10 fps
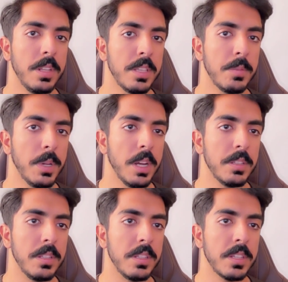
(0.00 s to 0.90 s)
That's because
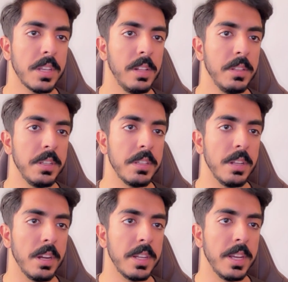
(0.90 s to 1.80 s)
the scale is
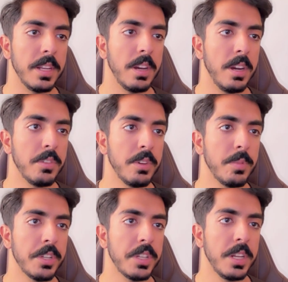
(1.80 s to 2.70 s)
not at
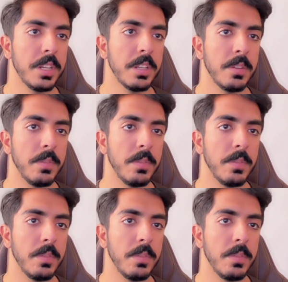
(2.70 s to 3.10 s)
100%.